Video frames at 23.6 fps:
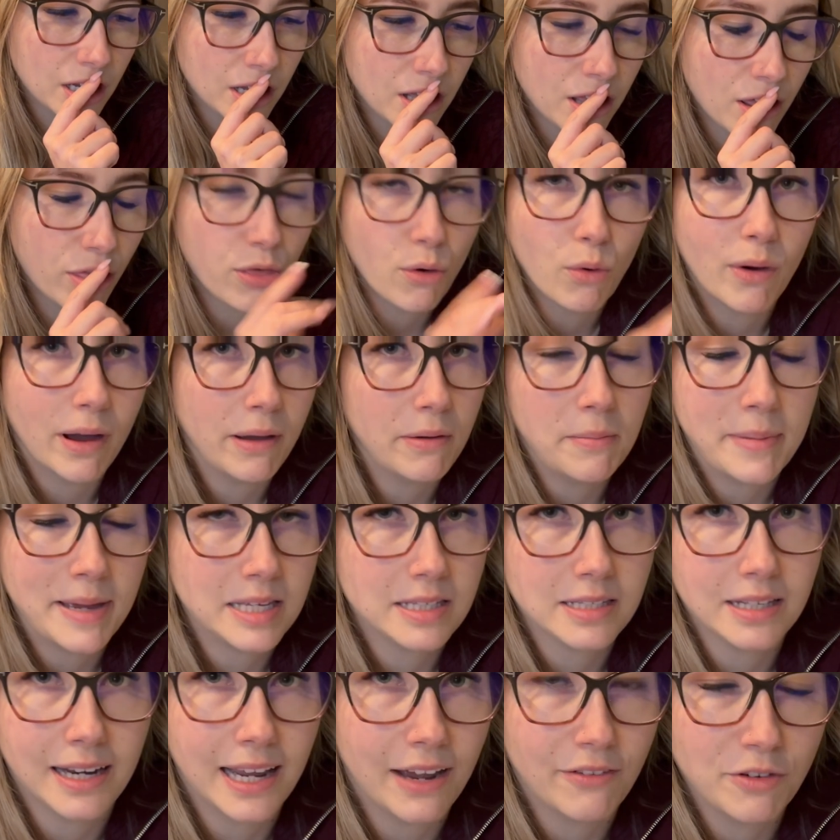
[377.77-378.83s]
thought I would
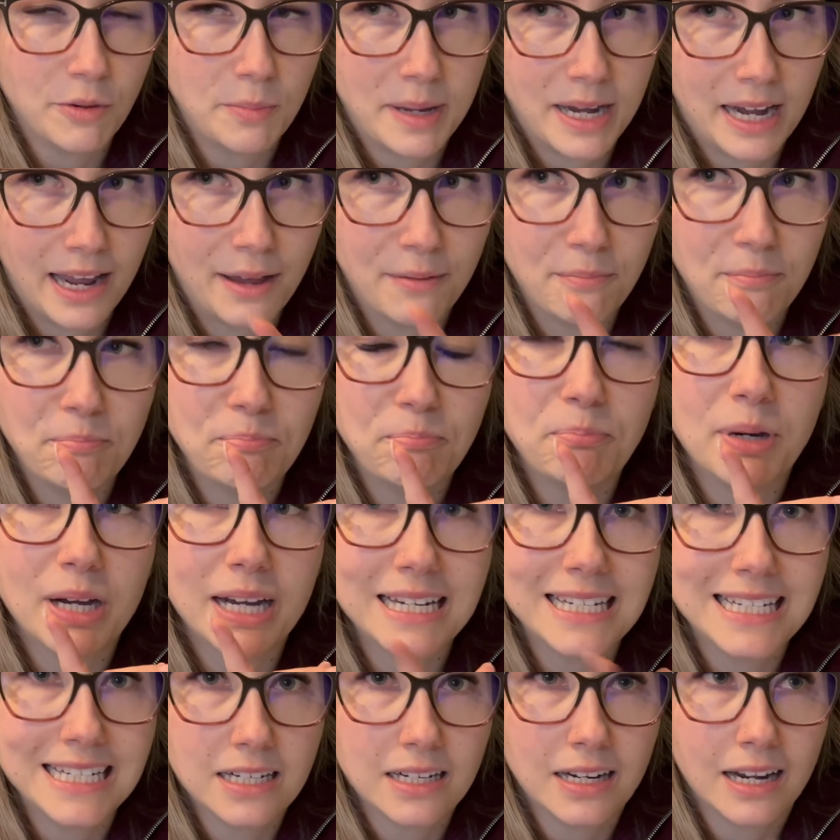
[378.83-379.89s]
basically have to bin it. But I
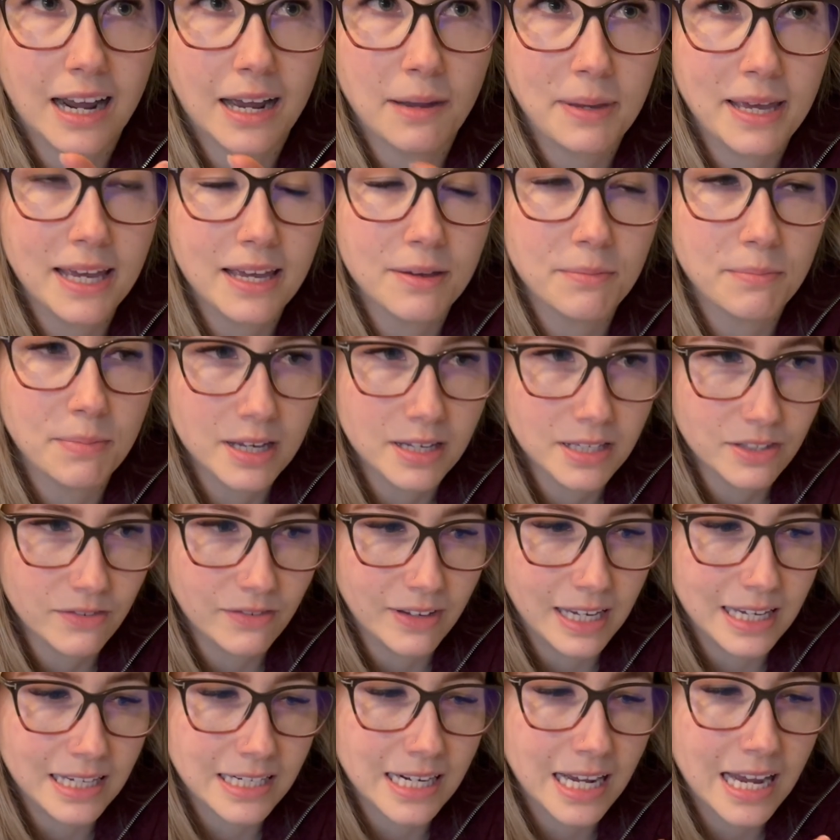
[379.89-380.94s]
didn't. I
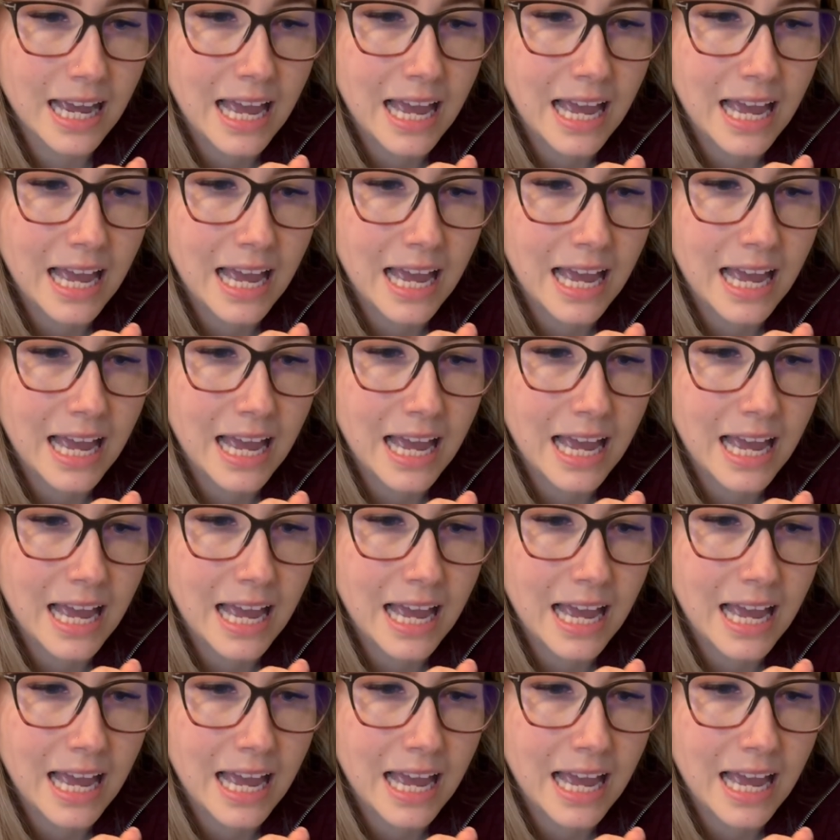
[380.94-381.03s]
persevered.